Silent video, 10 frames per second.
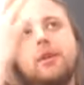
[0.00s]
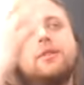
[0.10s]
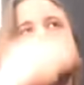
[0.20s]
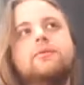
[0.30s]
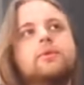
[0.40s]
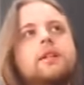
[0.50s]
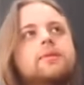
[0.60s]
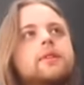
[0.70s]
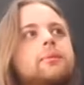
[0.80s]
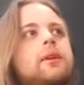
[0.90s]
was like 14 or
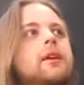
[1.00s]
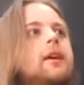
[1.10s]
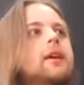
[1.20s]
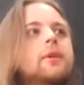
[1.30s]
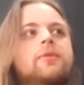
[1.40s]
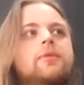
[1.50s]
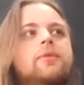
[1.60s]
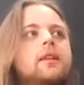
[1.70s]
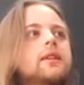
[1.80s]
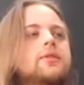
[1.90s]
something, but for
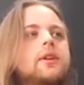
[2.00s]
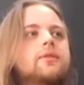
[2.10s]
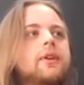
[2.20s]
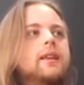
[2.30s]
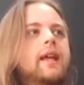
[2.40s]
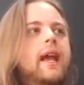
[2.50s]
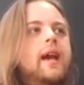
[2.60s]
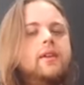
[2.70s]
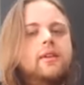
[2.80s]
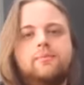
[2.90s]
years tried to figure out like
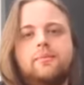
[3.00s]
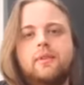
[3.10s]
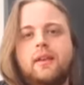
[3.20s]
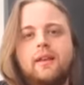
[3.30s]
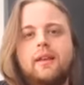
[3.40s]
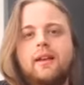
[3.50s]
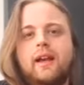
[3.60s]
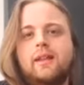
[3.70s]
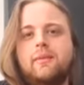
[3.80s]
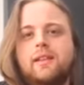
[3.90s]
how do you
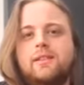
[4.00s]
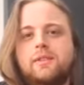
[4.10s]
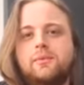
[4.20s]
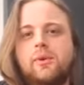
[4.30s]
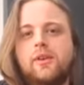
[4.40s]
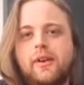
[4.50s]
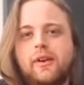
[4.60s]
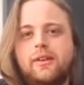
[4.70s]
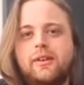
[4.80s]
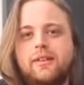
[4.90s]
make these things
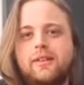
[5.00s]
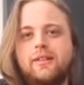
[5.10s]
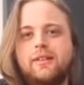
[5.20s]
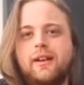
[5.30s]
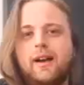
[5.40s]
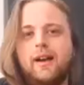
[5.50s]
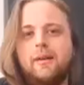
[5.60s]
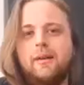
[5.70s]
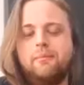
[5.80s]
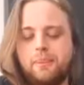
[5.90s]
work? And
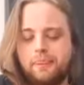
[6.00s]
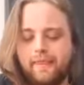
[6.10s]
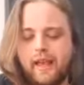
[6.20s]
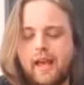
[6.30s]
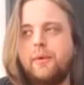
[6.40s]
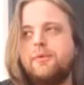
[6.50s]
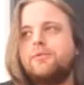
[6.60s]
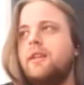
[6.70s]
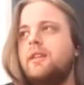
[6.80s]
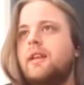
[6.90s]
I would
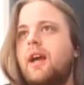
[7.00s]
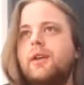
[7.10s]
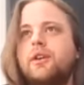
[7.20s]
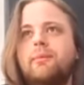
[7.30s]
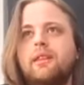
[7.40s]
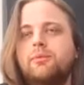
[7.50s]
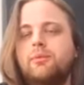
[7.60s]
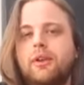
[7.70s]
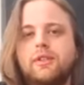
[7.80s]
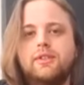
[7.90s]
find that I could make them
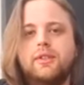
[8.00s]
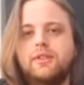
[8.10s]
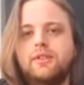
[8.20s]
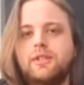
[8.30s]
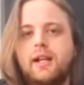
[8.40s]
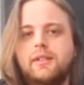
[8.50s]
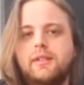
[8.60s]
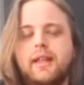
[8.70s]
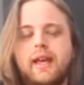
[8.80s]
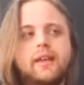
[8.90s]
work in certain
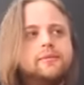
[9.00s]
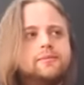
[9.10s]
styles, like